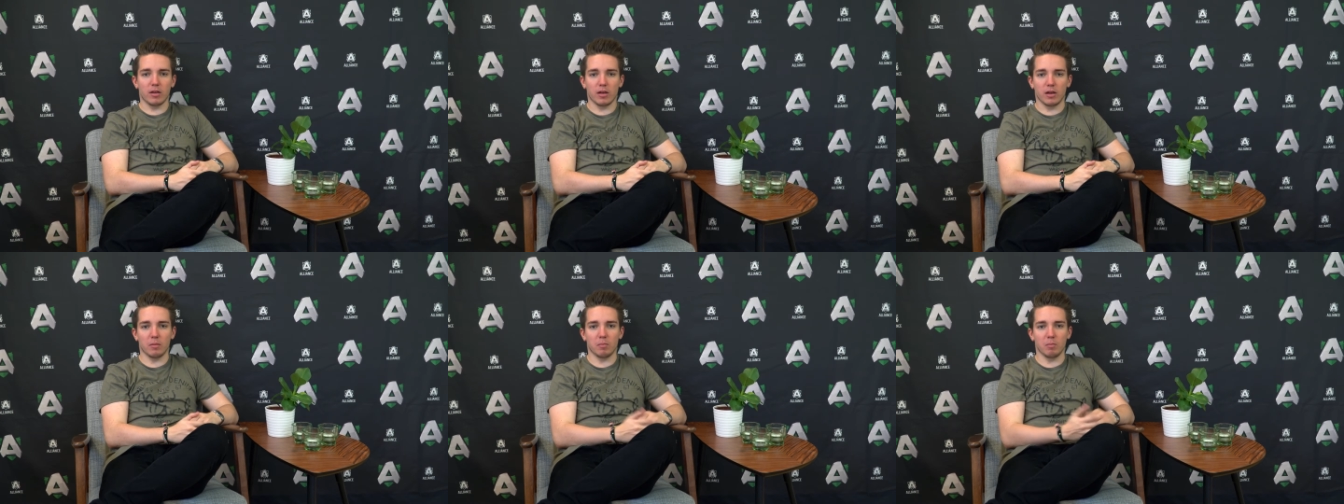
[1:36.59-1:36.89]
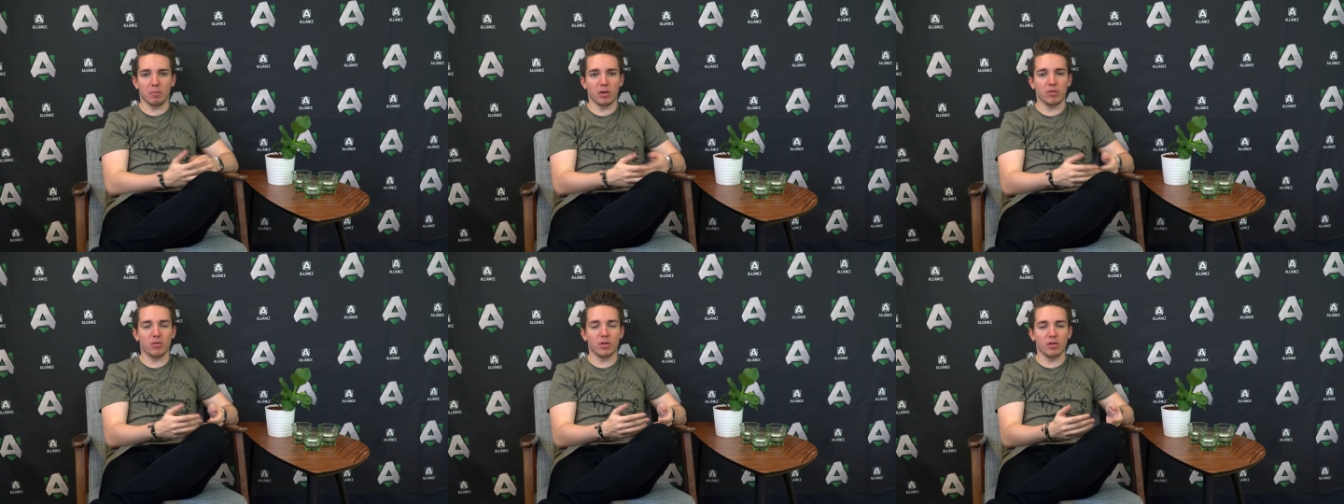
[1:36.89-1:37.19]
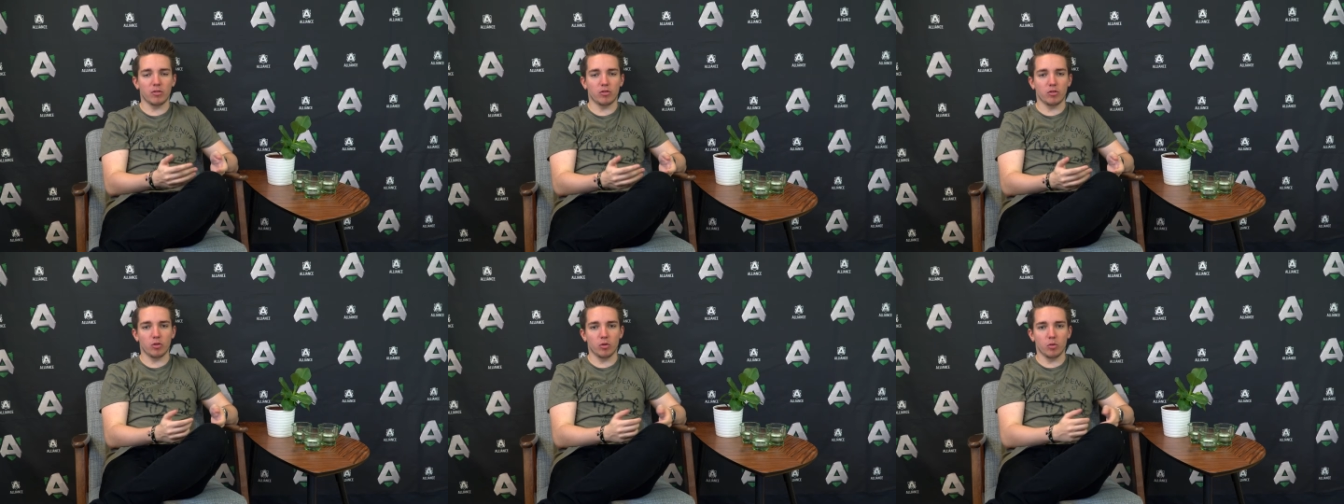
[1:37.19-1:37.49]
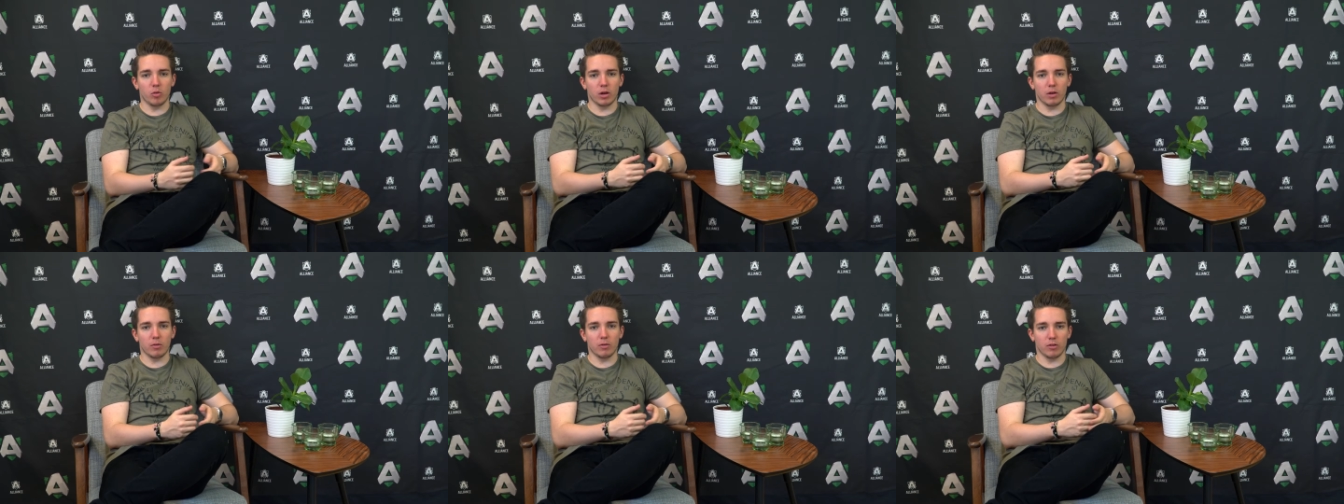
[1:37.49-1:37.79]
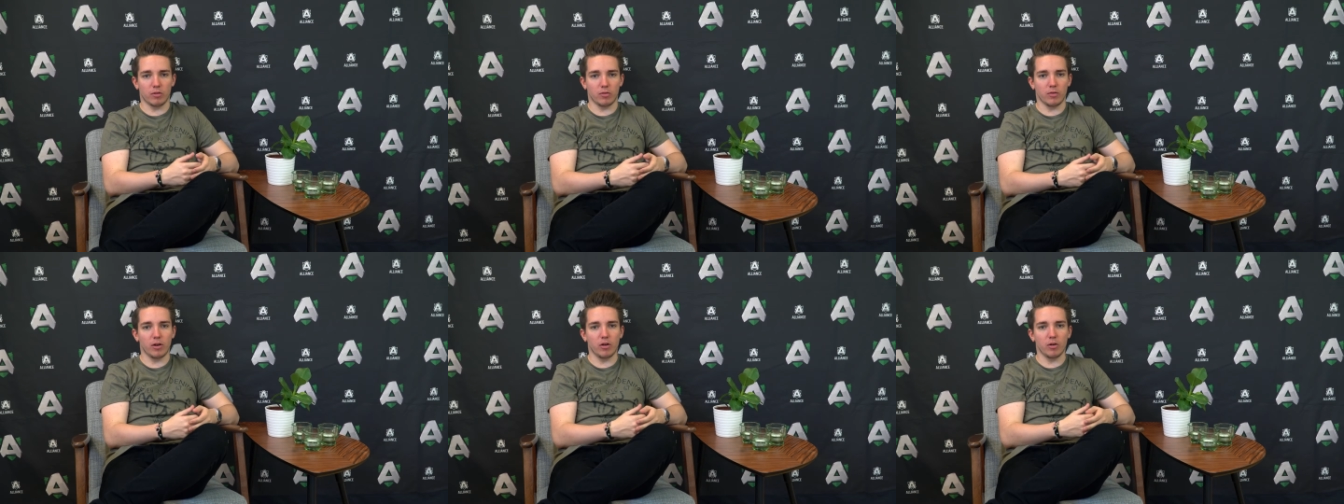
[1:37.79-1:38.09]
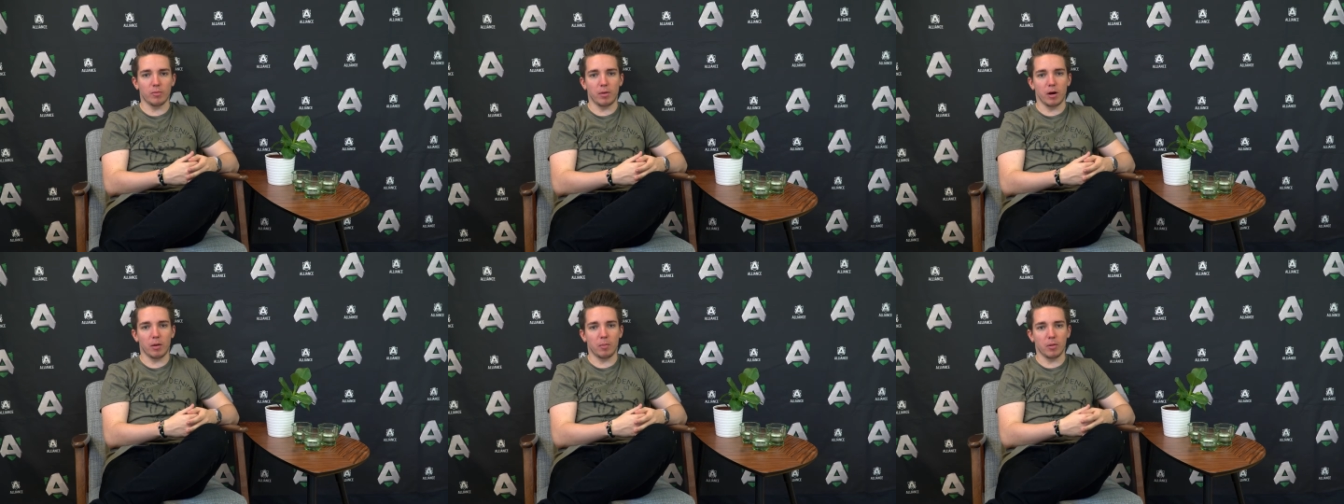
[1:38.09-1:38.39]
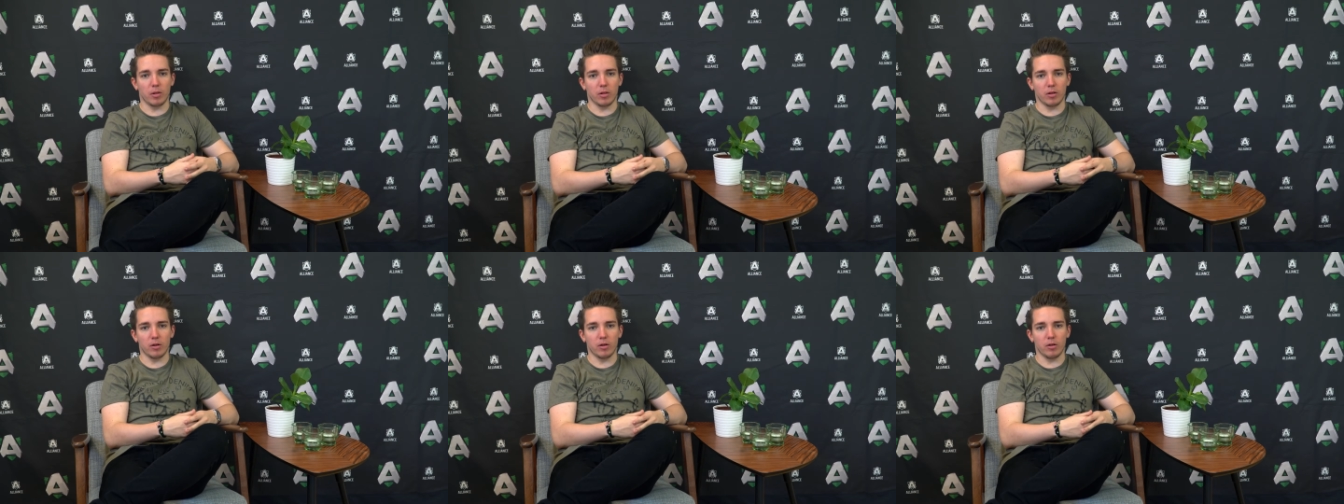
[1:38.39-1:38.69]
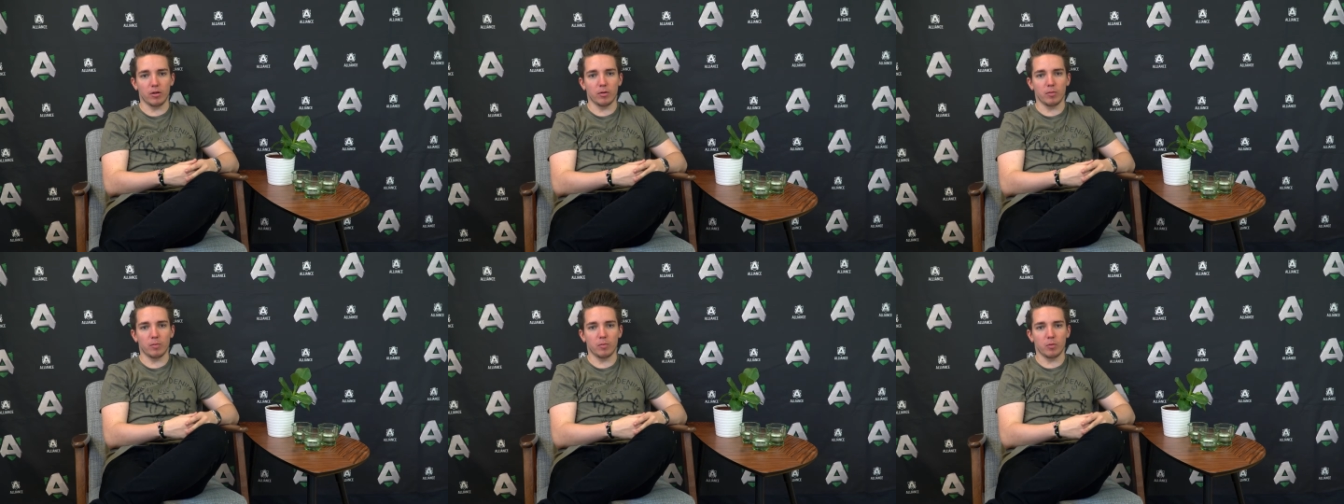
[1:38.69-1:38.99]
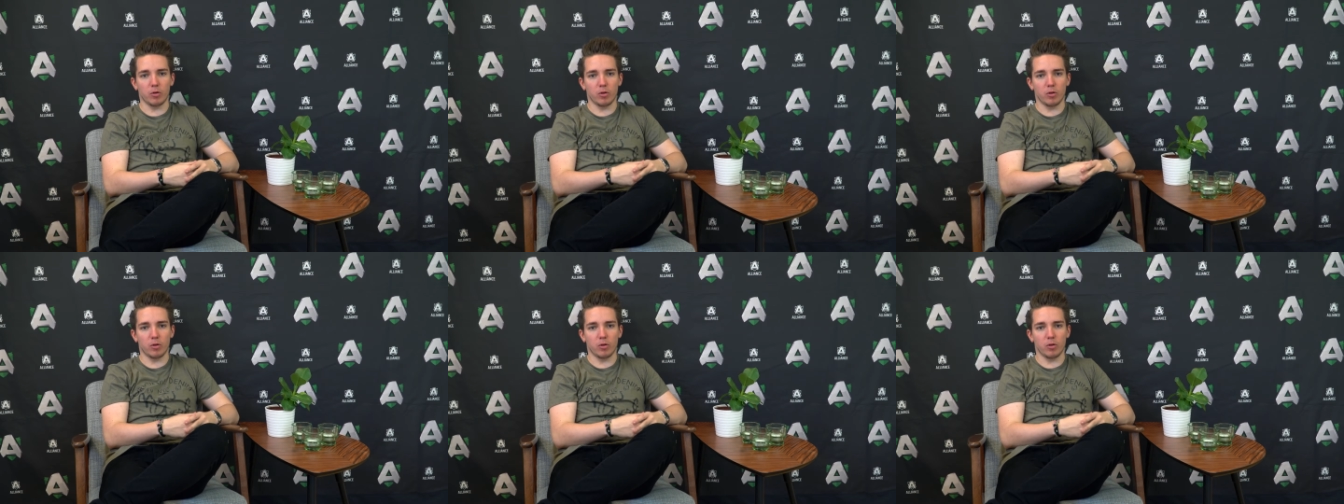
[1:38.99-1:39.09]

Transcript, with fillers: Uh, mid-range Druid was very popular.